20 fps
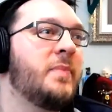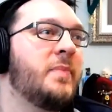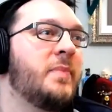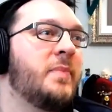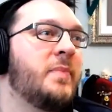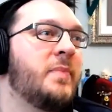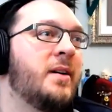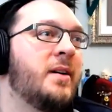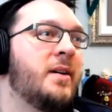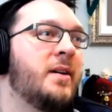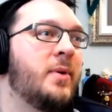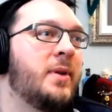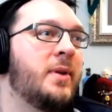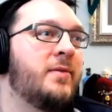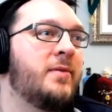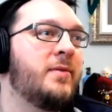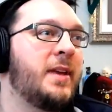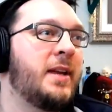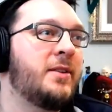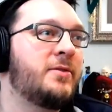one of
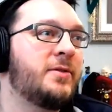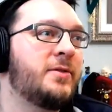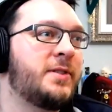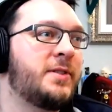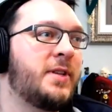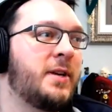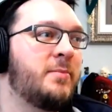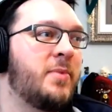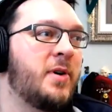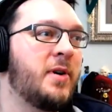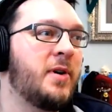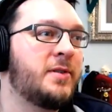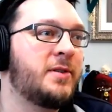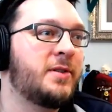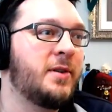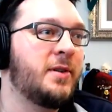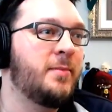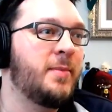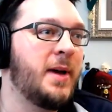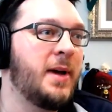the interesting parts
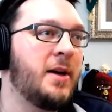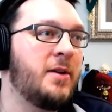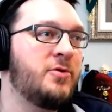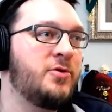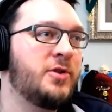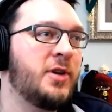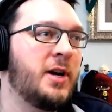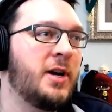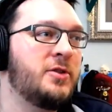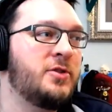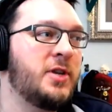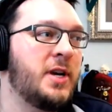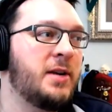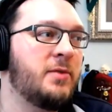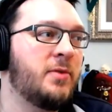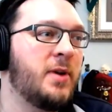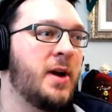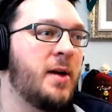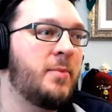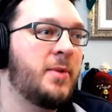about John J.
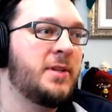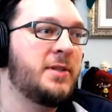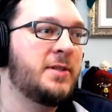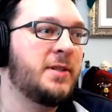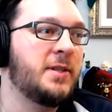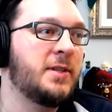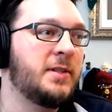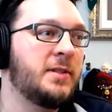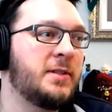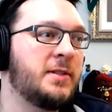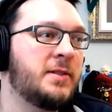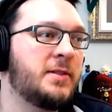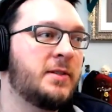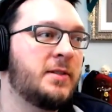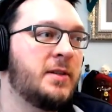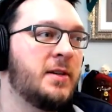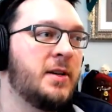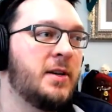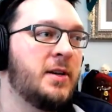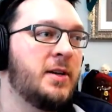Robinson's
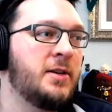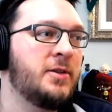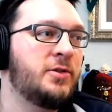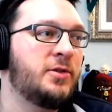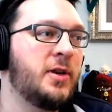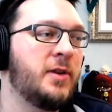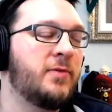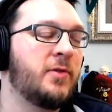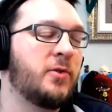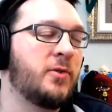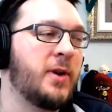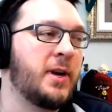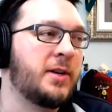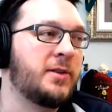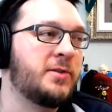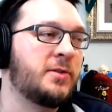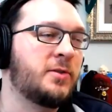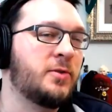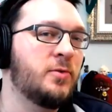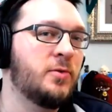chivalric
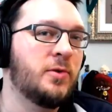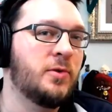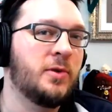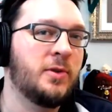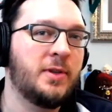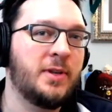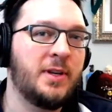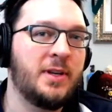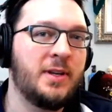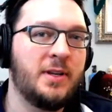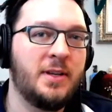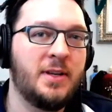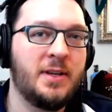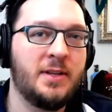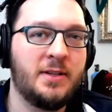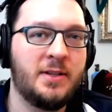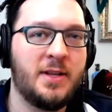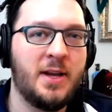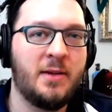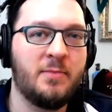school
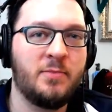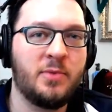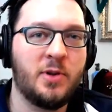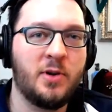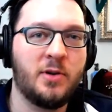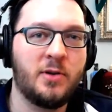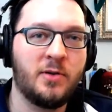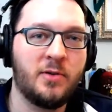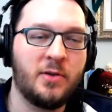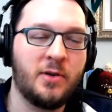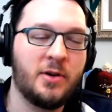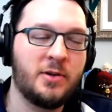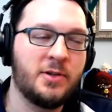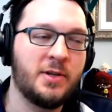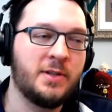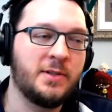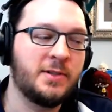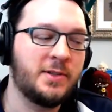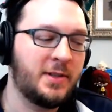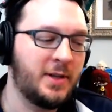and Templar
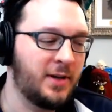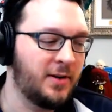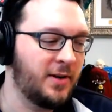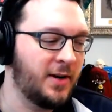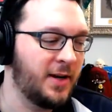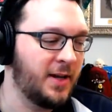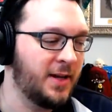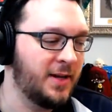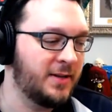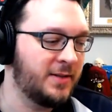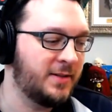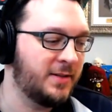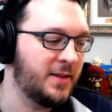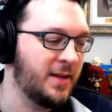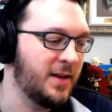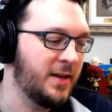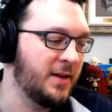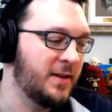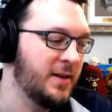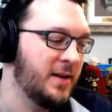origins theory is
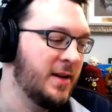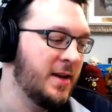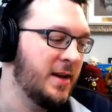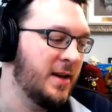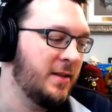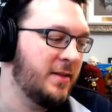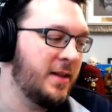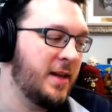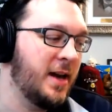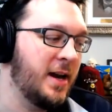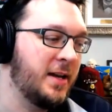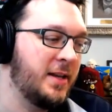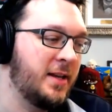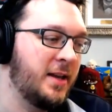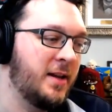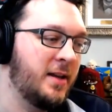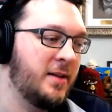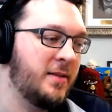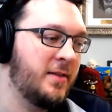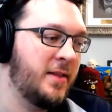the
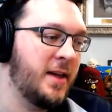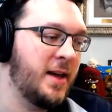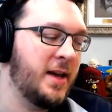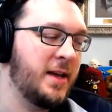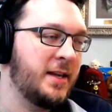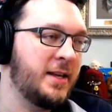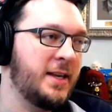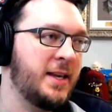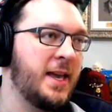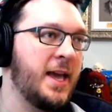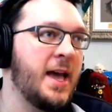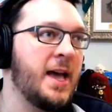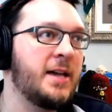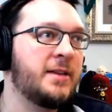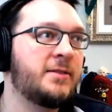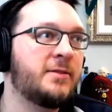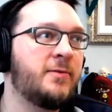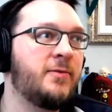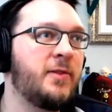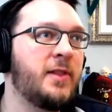idea that,
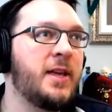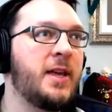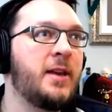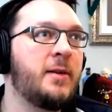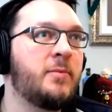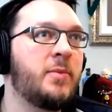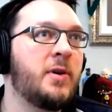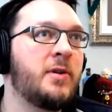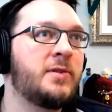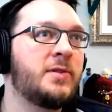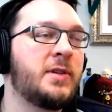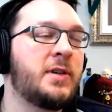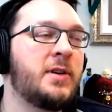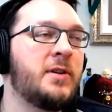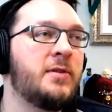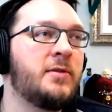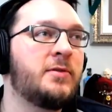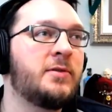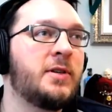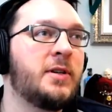yes, fleeing
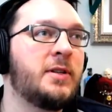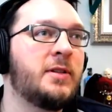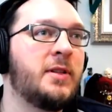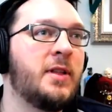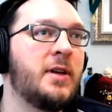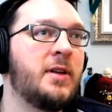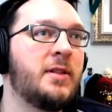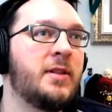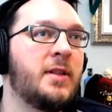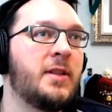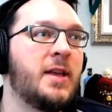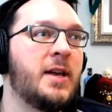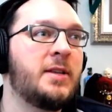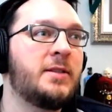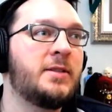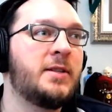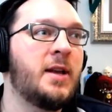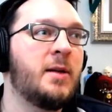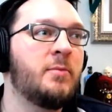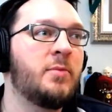persecution, the Knights
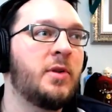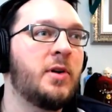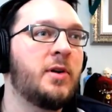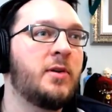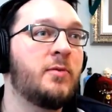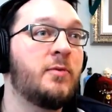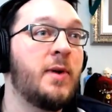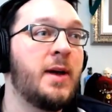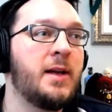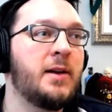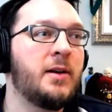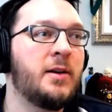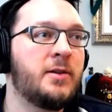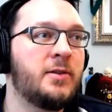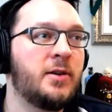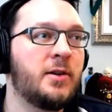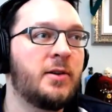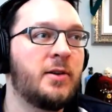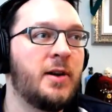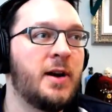Templar went
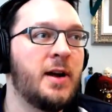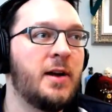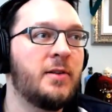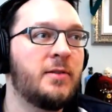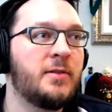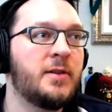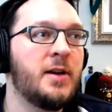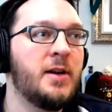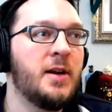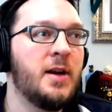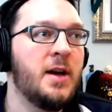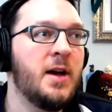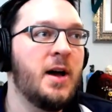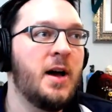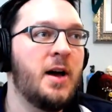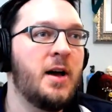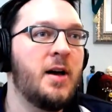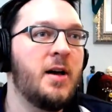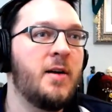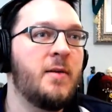underground,
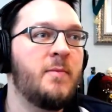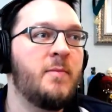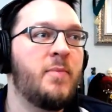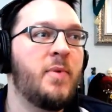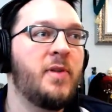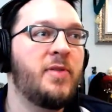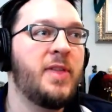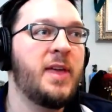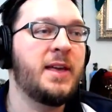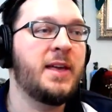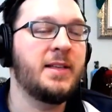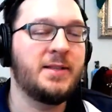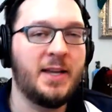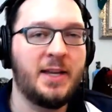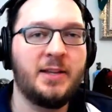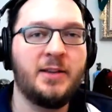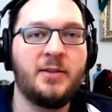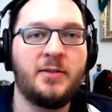but they continued